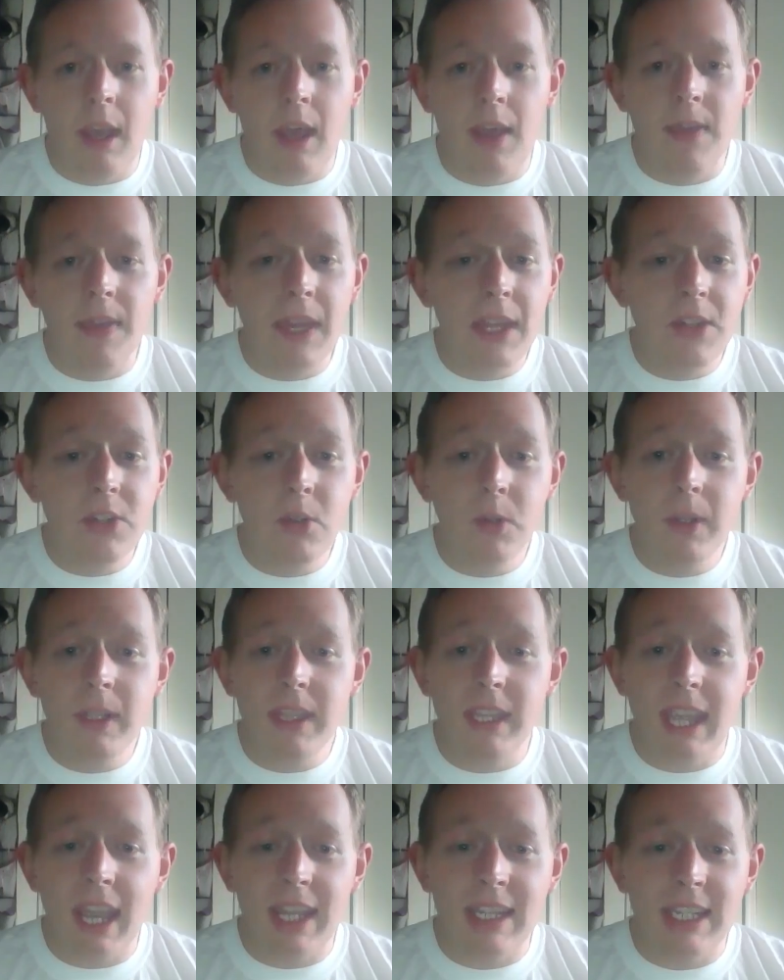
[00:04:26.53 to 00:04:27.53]
Then during
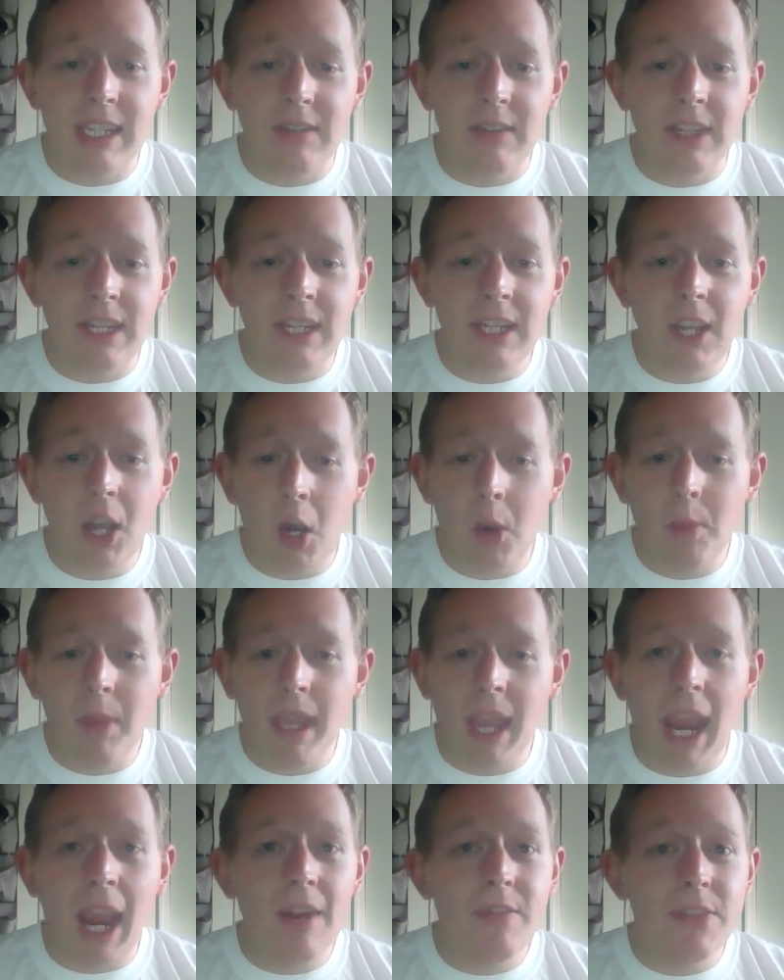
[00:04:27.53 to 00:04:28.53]
the activity, only
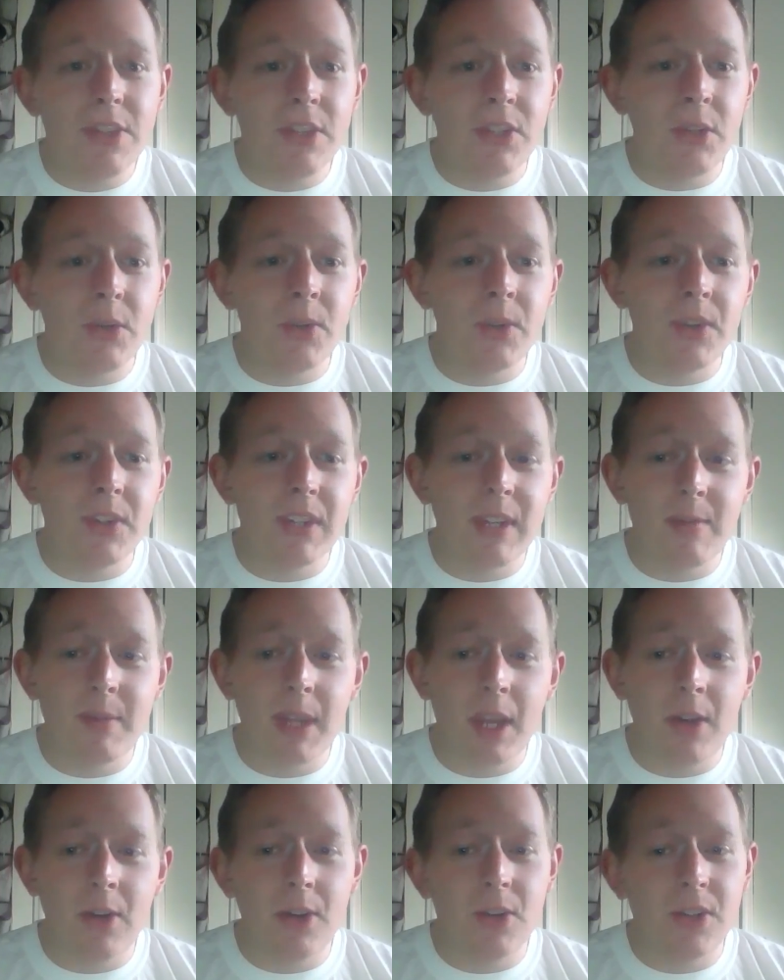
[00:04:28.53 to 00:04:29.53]
half the students seemed to
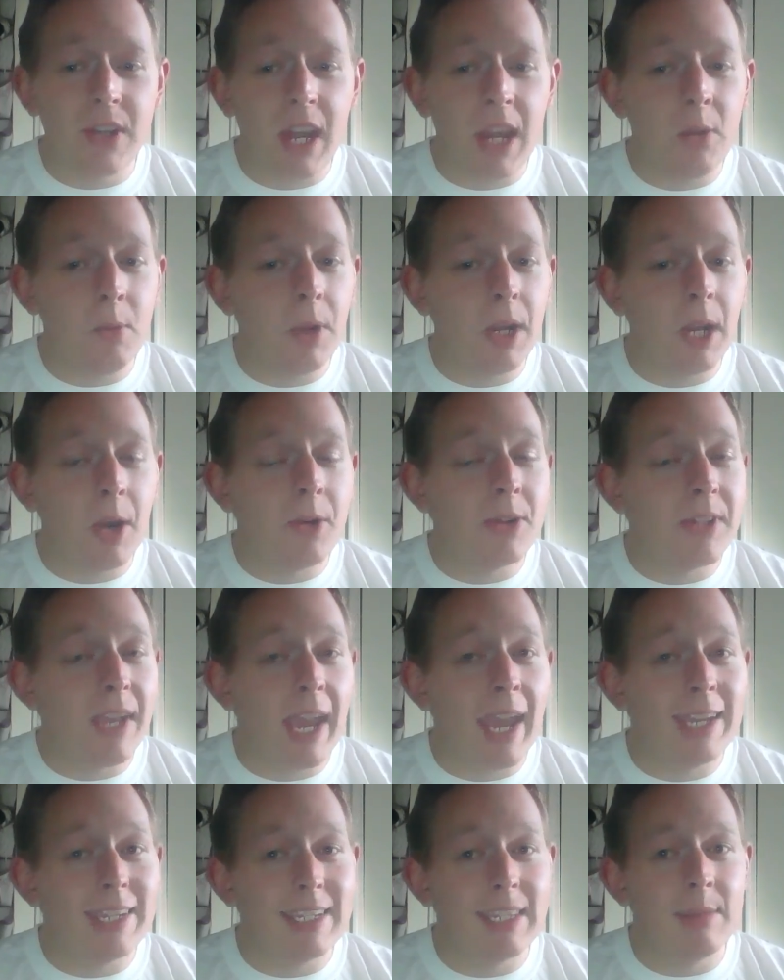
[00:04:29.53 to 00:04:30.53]
understand what I was
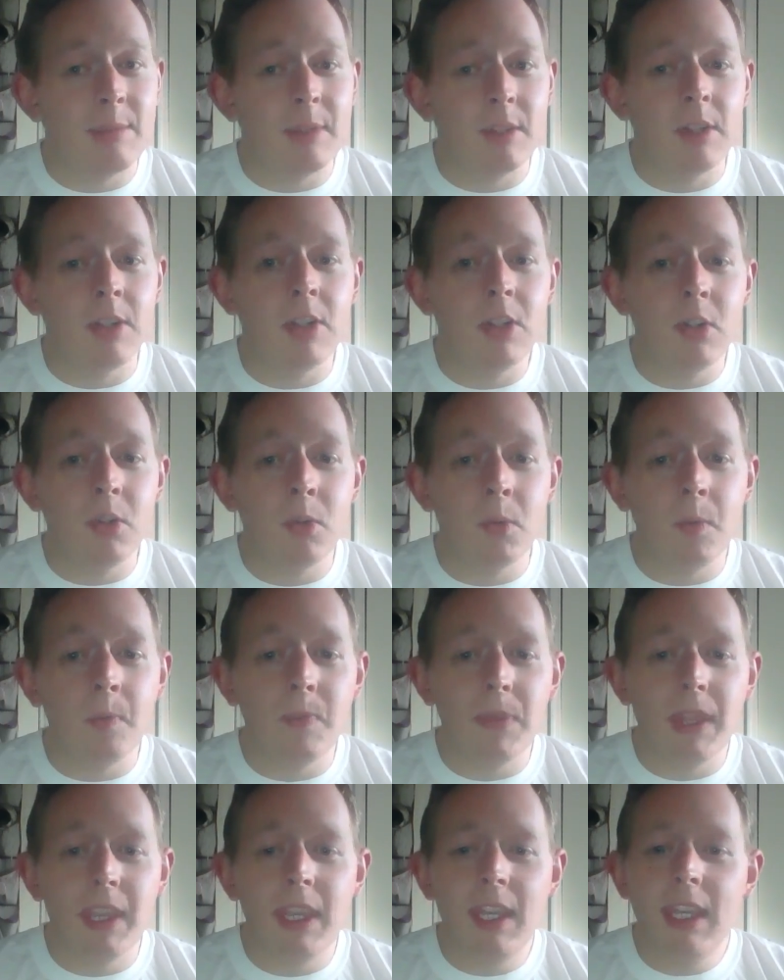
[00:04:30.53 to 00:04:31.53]
asking them to do,
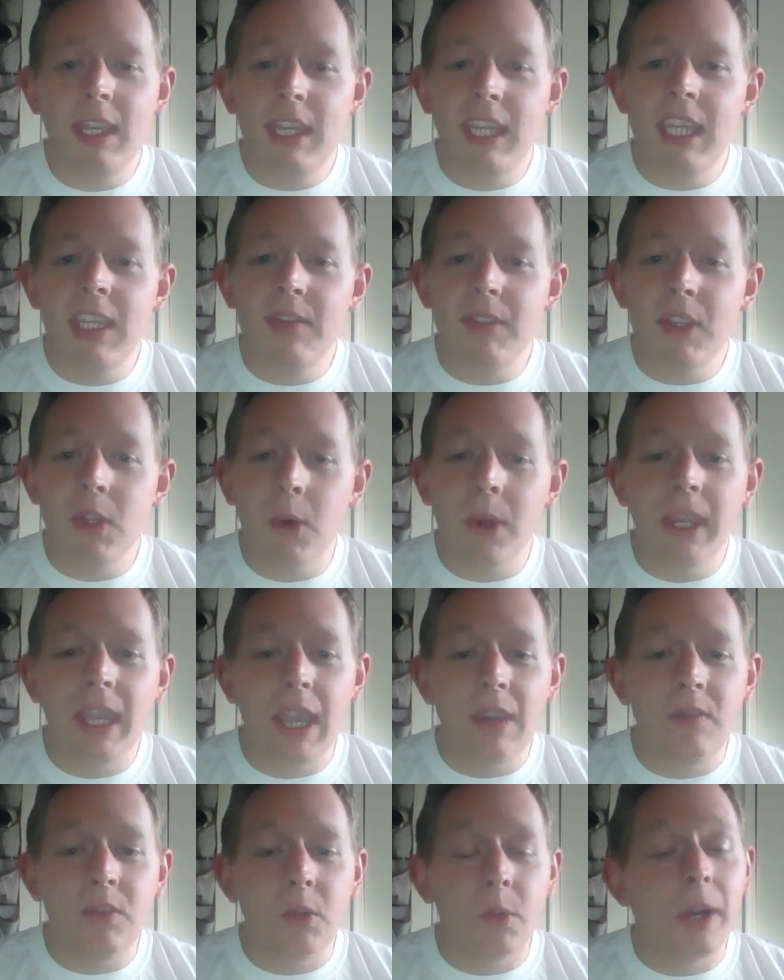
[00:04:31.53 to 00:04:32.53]
even though I
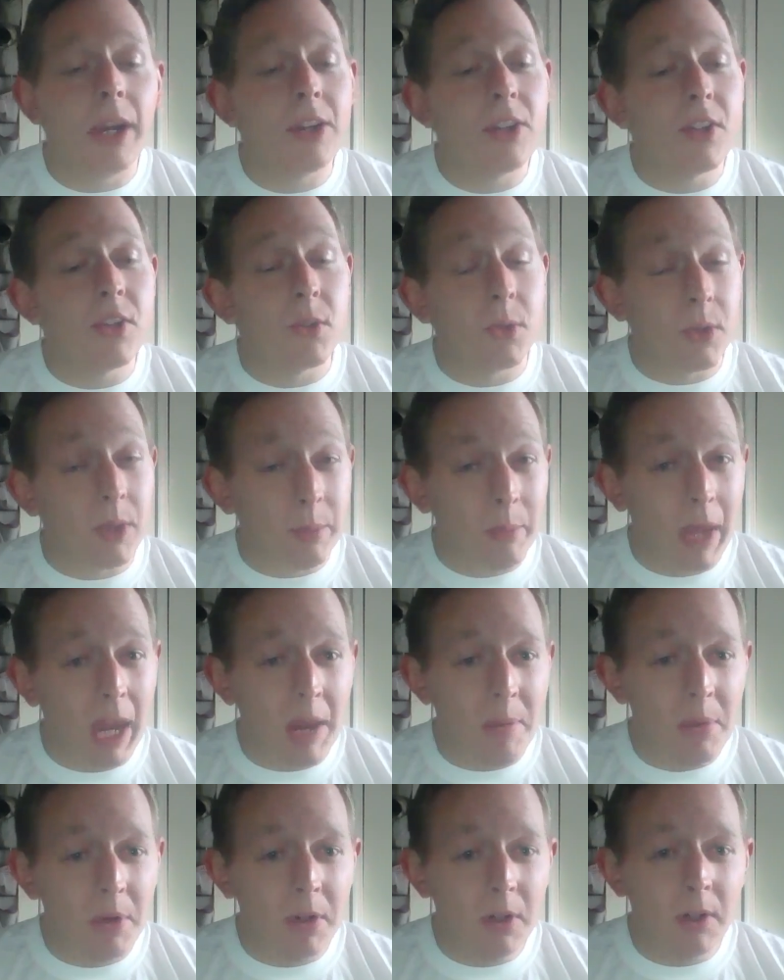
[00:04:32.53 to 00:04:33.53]
gave directions on the
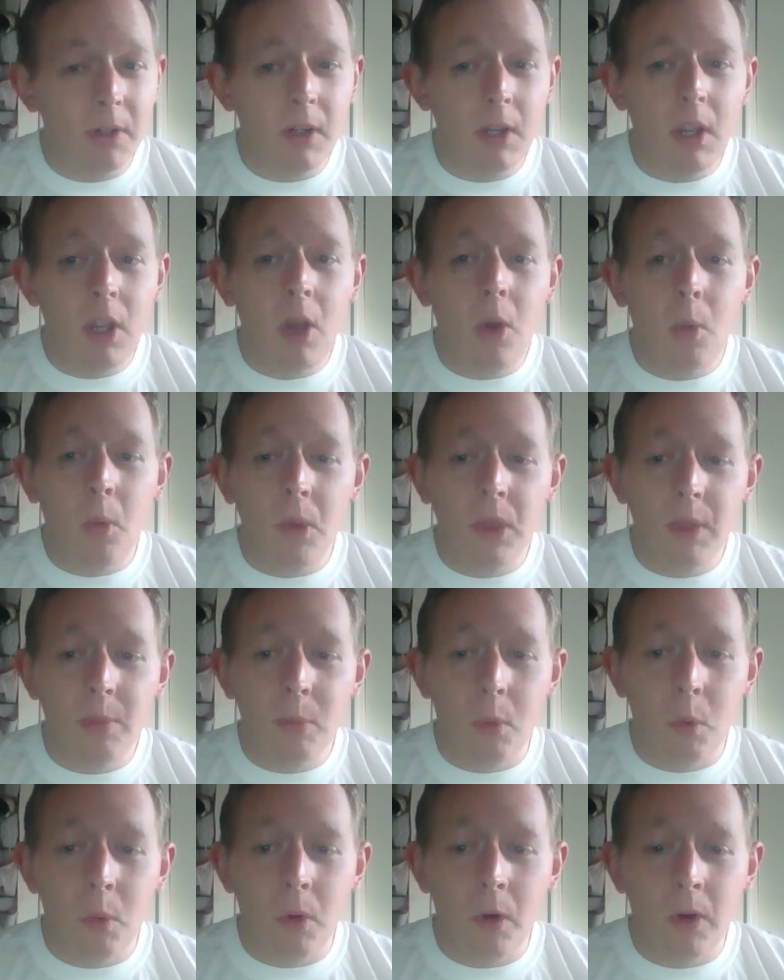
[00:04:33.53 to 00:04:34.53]
paper, on the
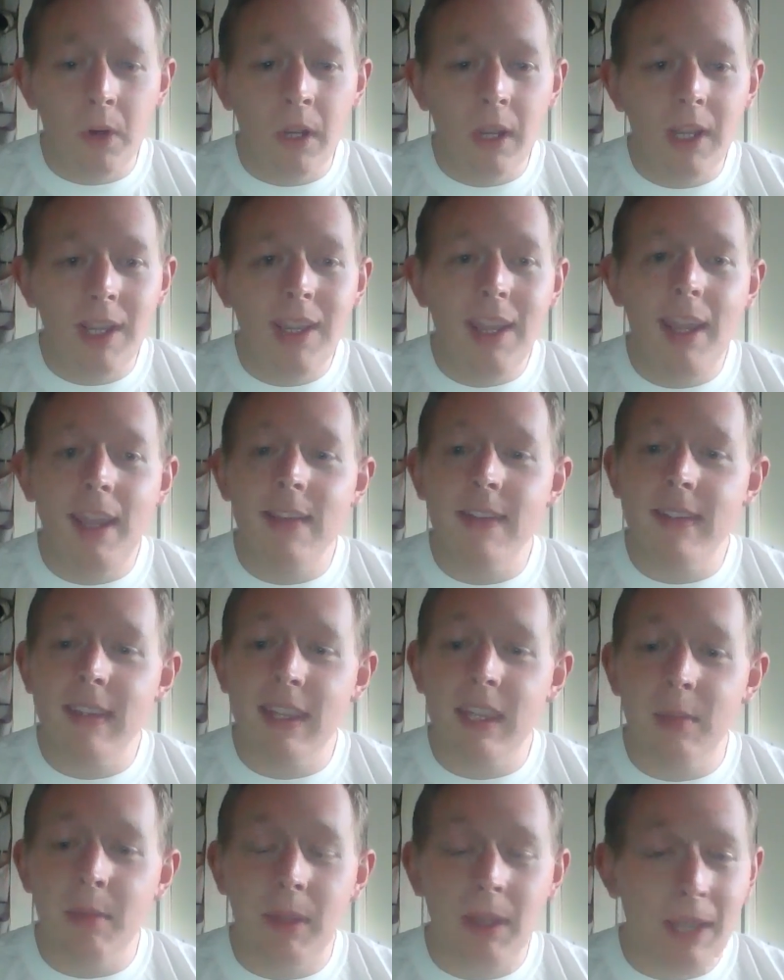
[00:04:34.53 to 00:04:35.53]
board, and said
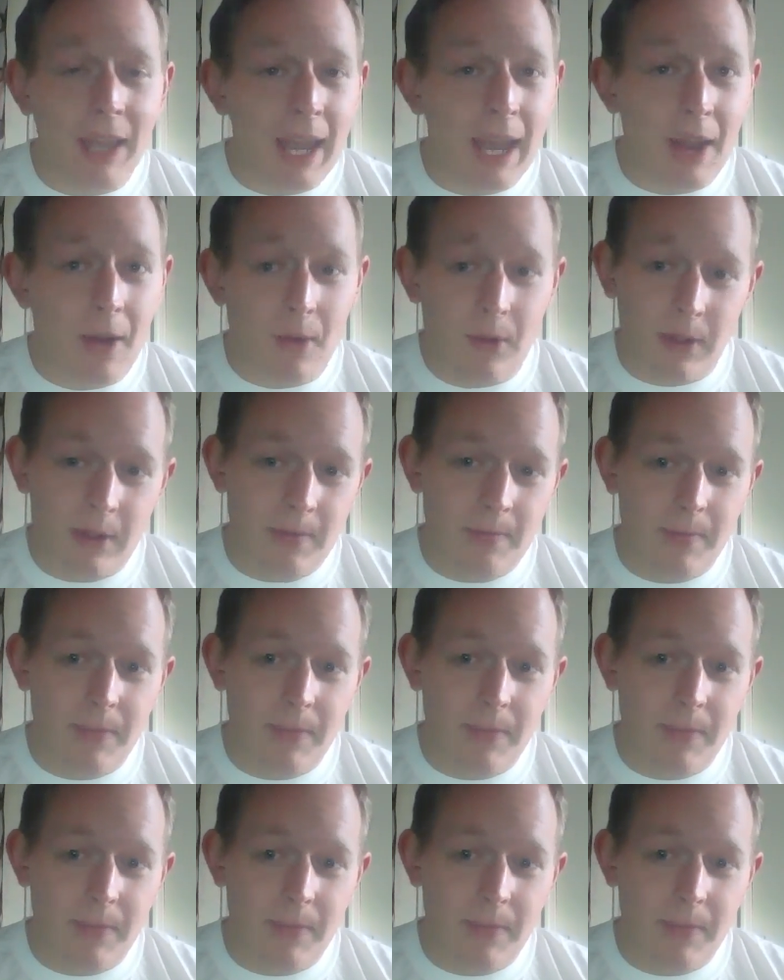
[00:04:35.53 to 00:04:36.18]
them aloud.